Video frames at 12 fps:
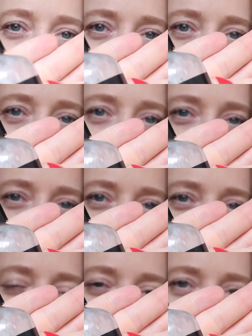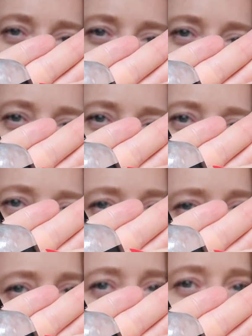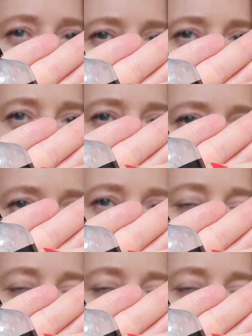Lush. This was very